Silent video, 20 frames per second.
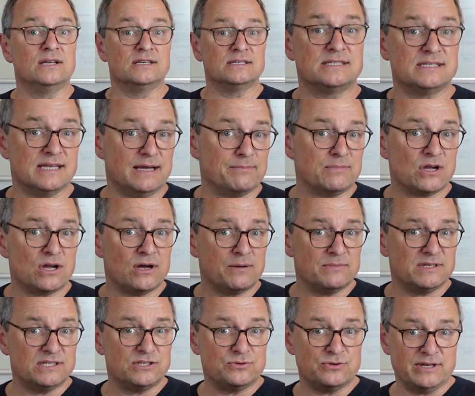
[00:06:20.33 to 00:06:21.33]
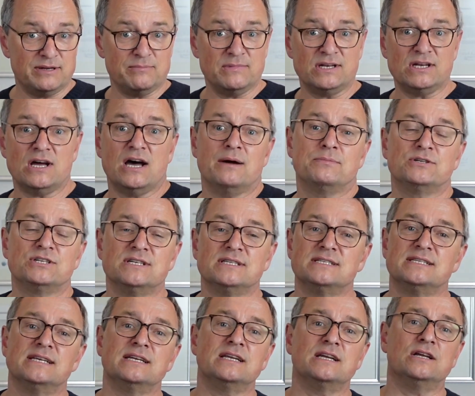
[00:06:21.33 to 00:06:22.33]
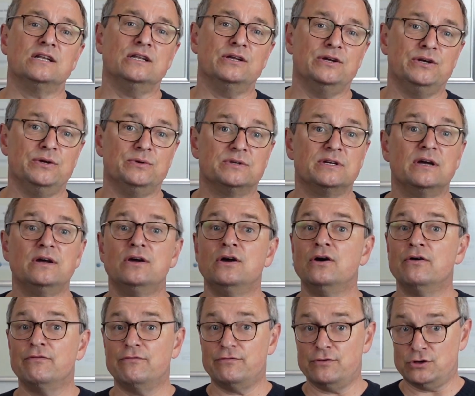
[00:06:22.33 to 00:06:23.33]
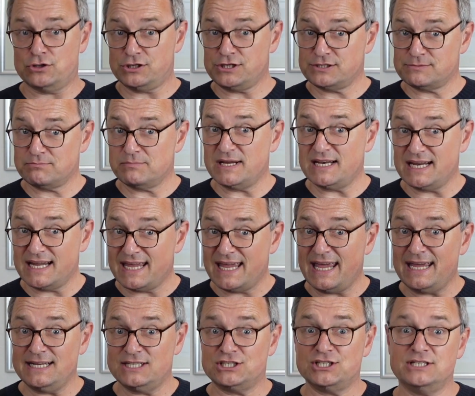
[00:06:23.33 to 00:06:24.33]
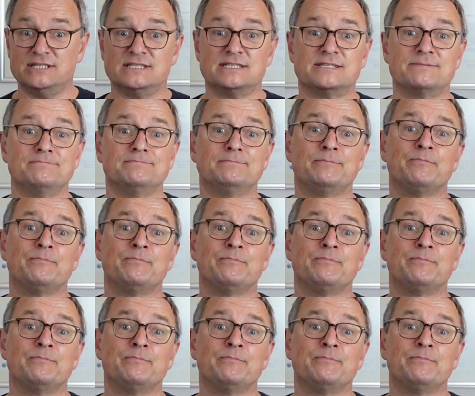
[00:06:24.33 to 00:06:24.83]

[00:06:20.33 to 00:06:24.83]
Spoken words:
Some common treatment options include: first, medications.